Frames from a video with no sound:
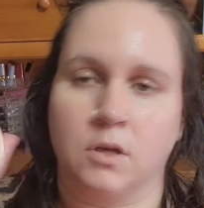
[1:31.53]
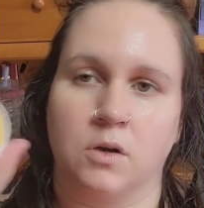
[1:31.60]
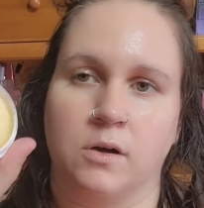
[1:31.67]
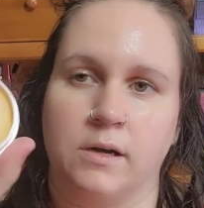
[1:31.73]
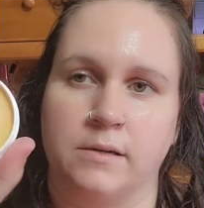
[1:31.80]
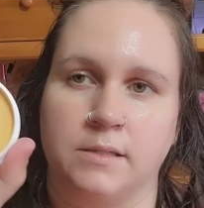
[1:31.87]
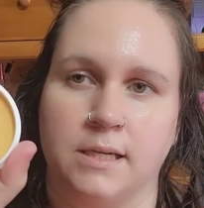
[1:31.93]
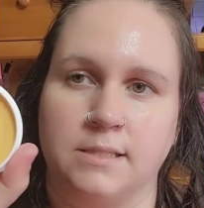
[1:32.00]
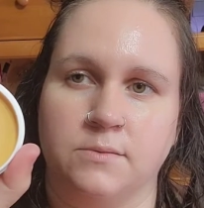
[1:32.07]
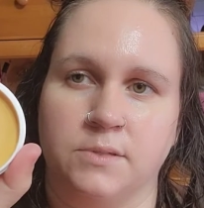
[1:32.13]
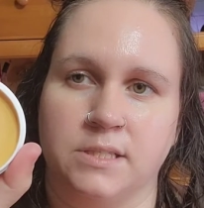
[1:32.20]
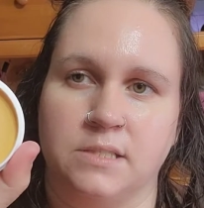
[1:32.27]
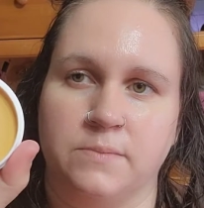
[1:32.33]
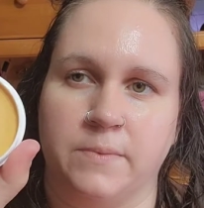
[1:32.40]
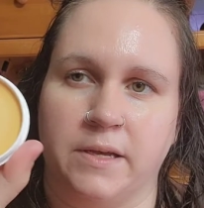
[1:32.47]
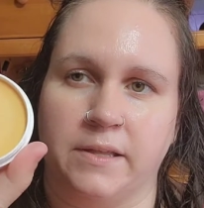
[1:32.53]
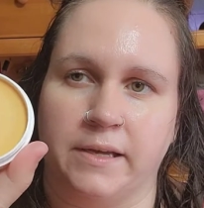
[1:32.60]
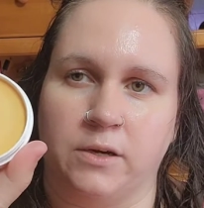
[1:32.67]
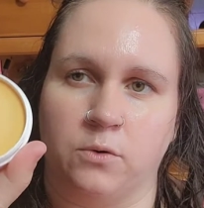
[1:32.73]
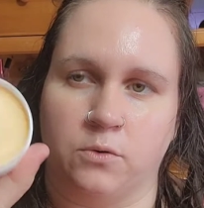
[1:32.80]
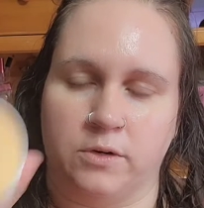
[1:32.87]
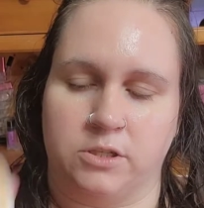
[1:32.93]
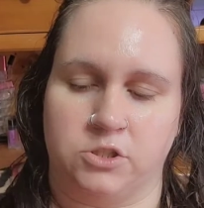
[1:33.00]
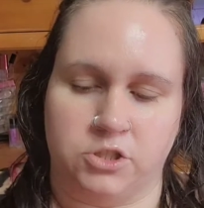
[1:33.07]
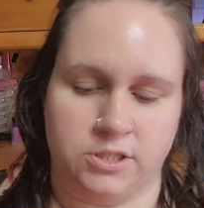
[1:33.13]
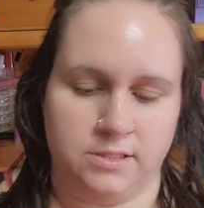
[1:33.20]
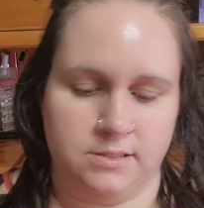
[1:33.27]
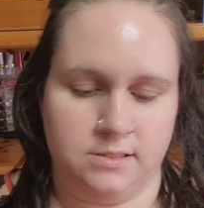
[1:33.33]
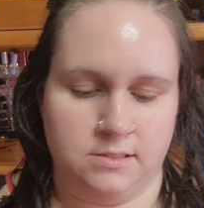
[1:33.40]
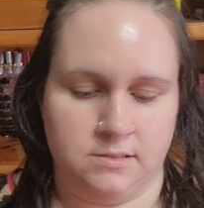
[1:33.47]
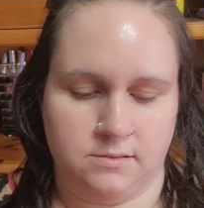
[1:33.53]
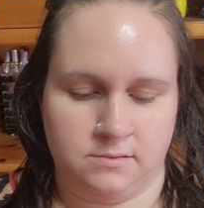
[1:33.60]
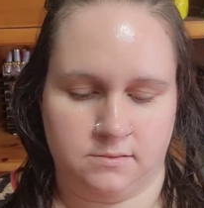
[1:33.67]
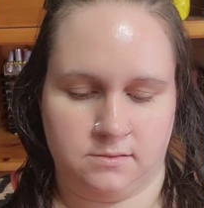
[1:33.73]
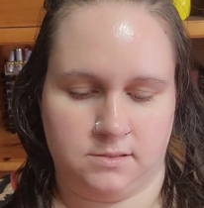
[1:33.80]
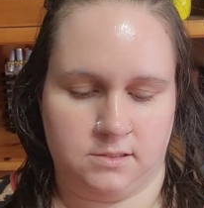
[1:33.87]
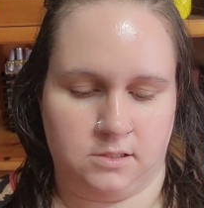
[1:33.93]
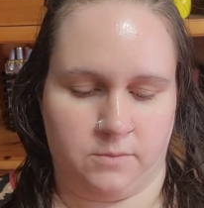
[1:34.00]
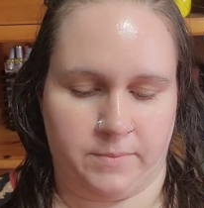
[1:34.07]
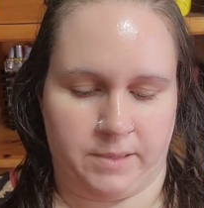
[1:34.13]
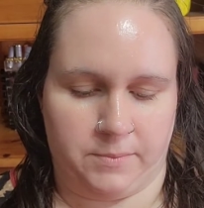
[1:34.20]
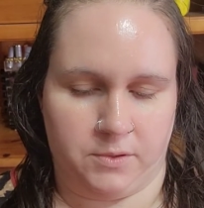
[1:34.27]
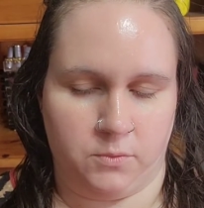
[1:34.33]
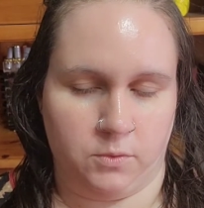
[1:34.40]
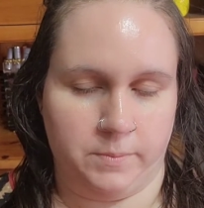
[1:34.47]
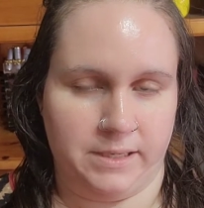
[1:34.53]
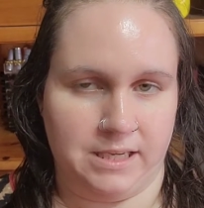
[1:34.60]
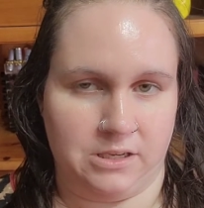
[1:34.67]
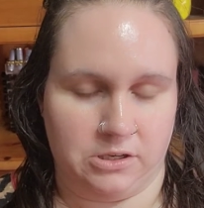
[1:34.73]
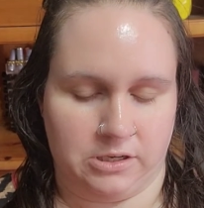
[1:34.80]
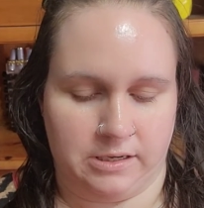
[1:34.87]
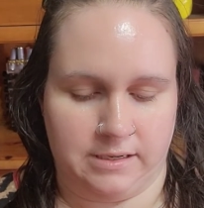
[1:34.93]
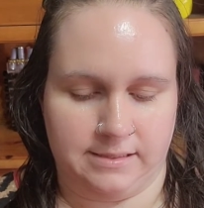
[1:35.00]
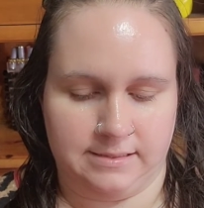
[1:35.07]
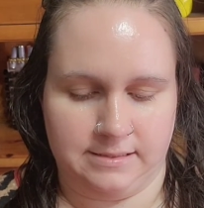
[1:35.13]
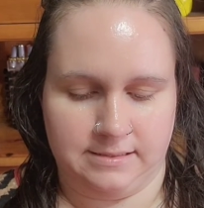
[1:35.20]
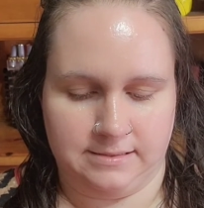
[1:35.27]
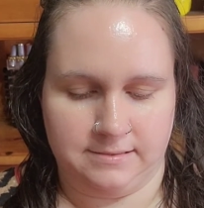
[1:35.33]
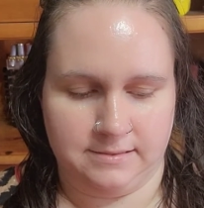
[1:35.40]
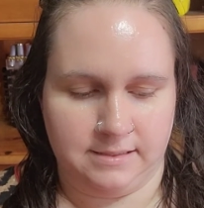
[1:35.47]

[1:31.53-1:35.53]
Okay, it doesn't really smell like oranges, so maybe we'll be good.